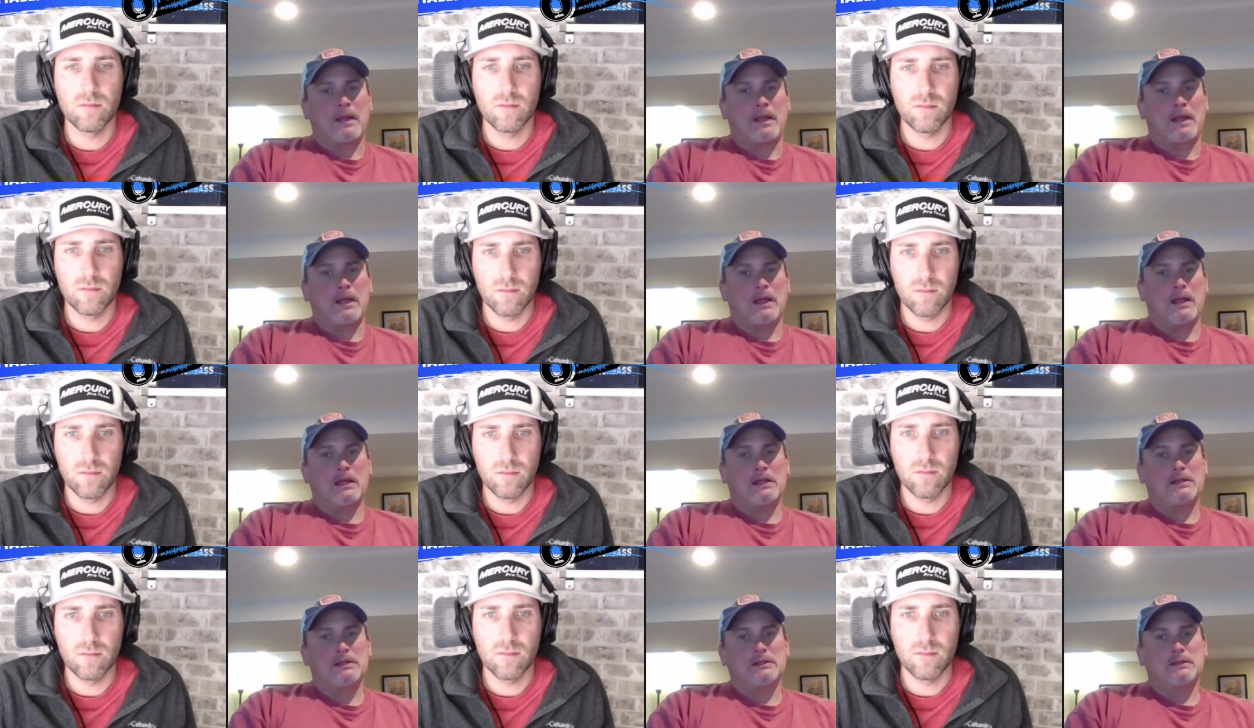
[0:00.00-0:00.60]

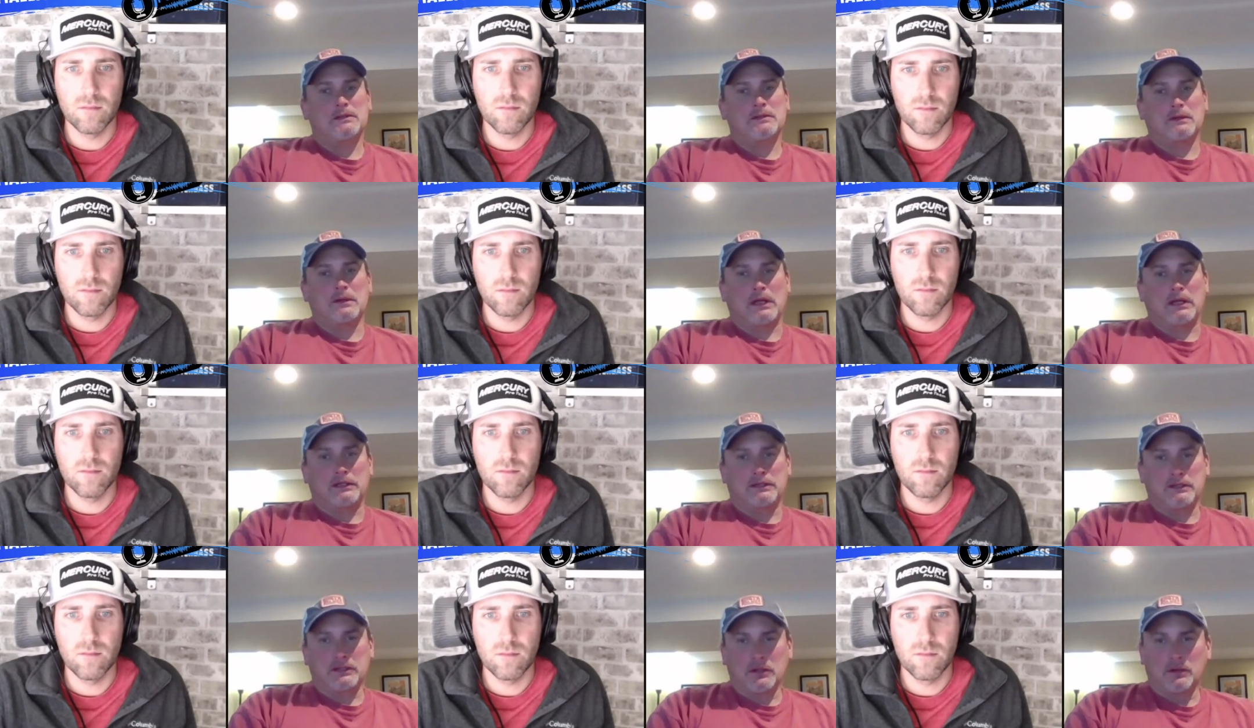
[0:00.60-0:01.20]
Speaker 1: and
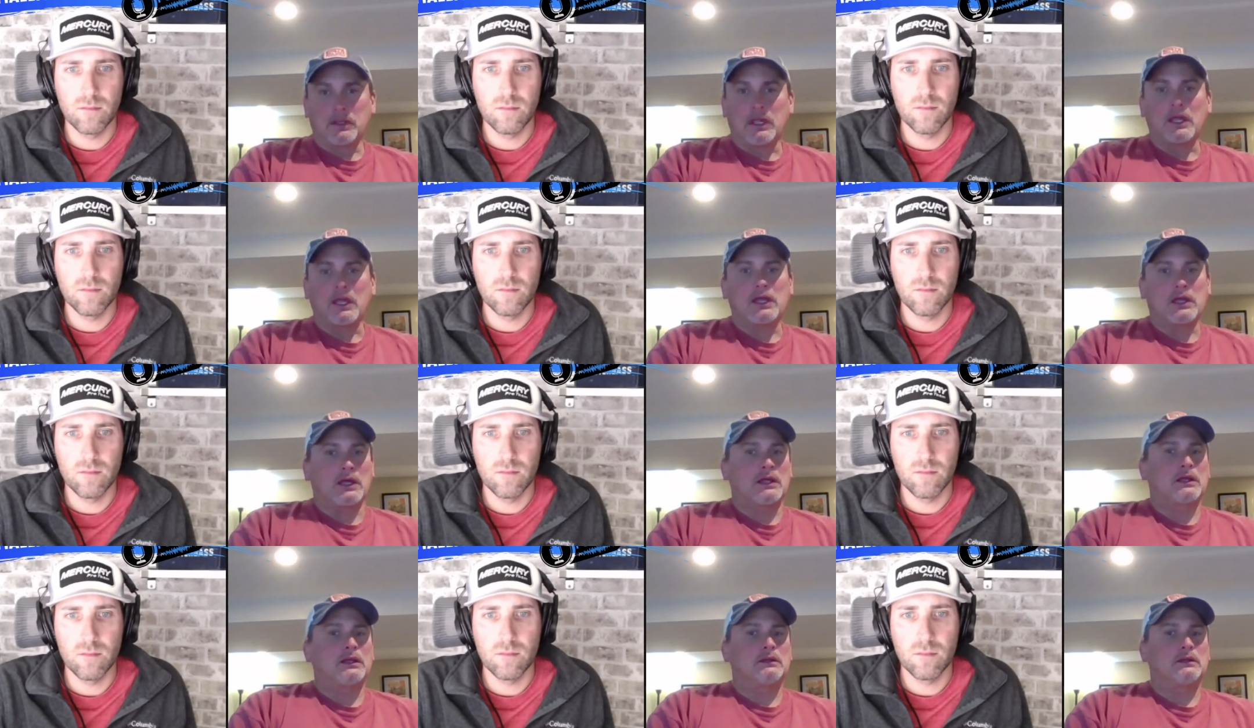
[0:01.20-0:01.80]
I did
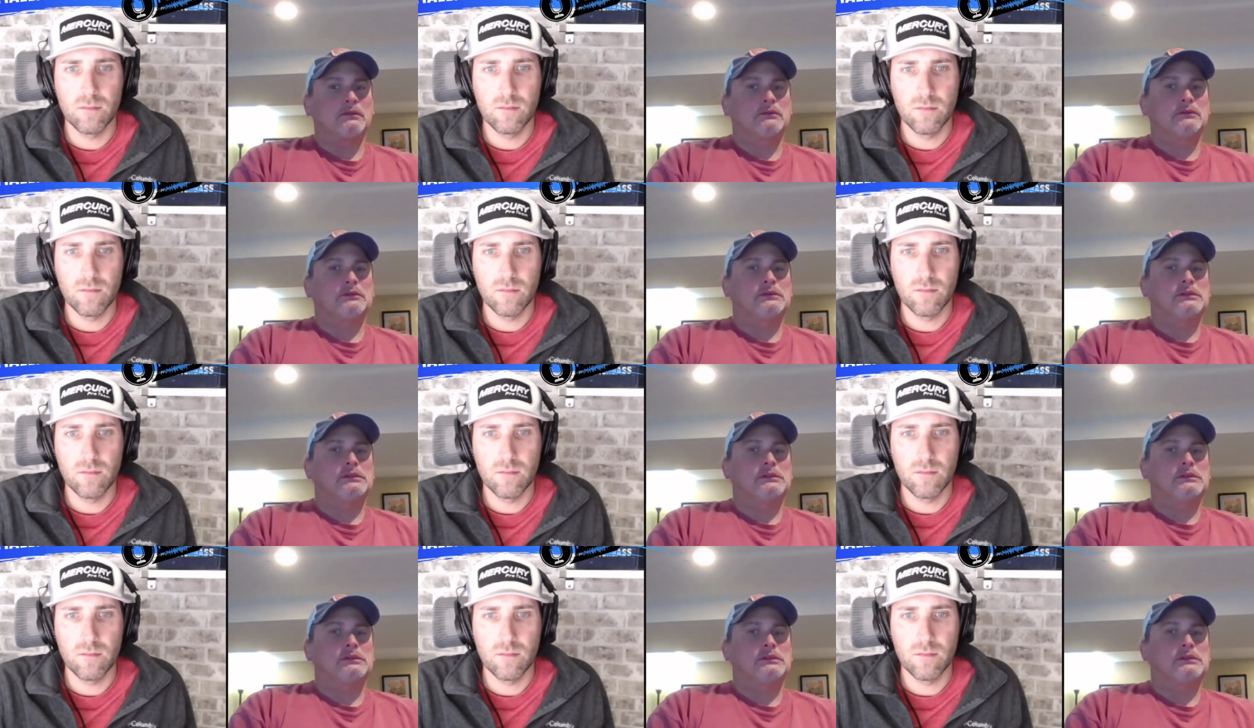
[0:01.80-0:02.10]
okay on it.